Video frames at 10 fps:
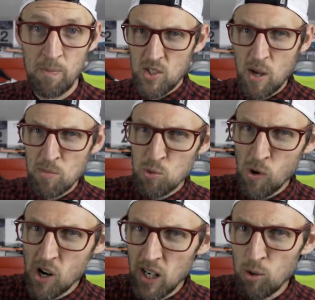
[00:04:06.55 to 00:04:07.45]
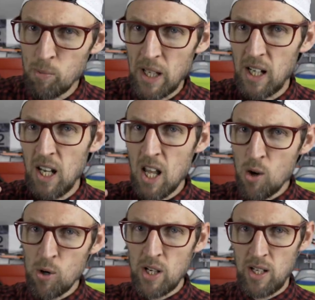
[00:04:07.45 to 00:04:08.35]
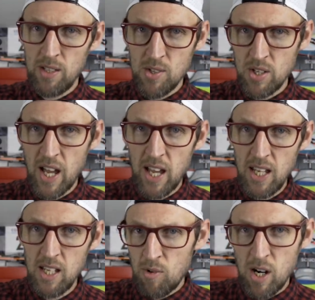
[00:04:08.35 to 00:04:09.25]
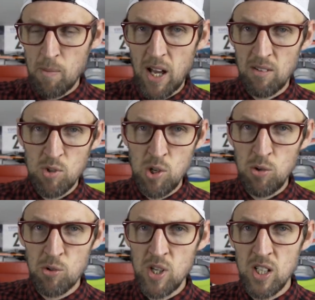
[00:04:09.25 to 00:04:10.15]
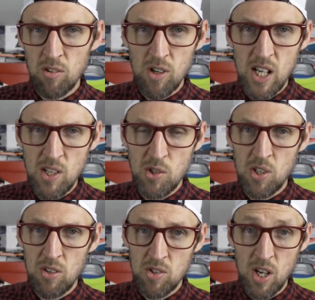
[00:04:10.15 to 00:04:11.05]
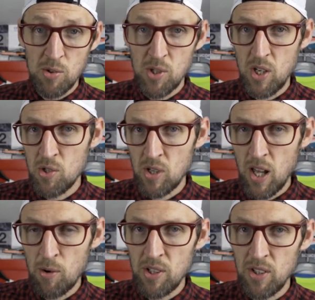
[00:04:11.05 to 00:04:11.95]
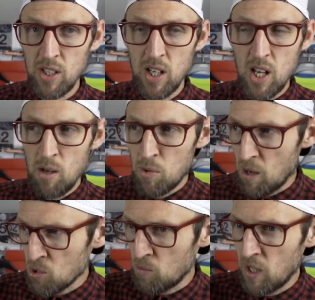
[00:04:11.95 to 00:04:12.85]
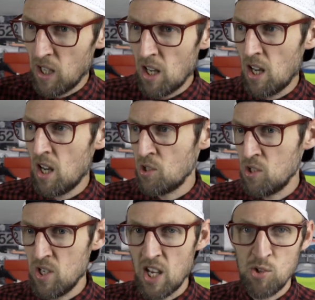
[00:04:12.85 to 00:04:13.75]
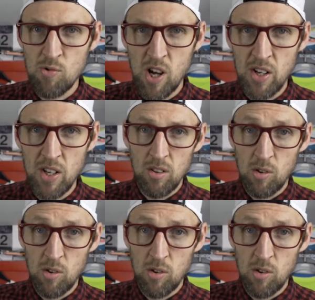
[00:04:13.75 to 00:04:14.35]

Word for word: Temps were a little bit lower today, around about 2-3 degrees Celsius lower than perhaps on my last test run,